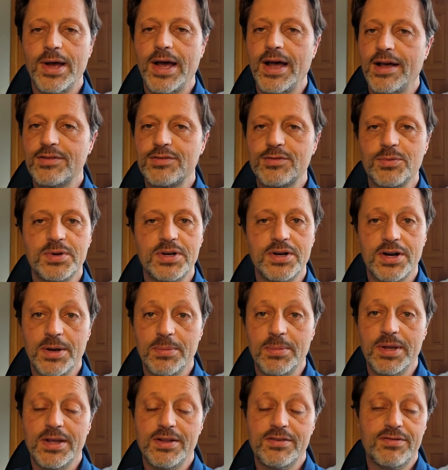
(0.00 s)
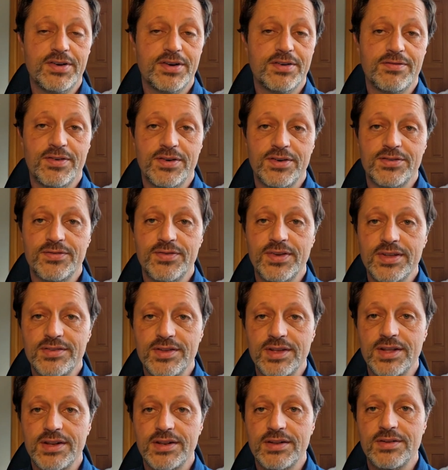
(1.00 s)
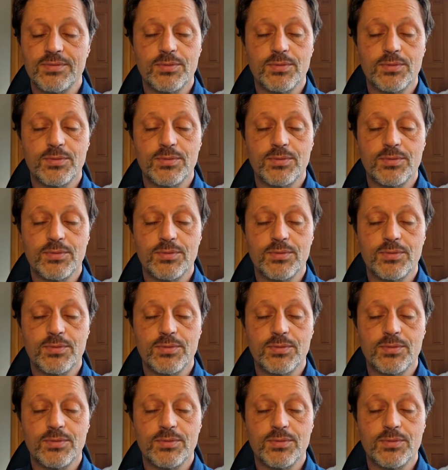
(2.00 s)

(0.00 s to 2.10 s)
ask when you're coming in for your first visit,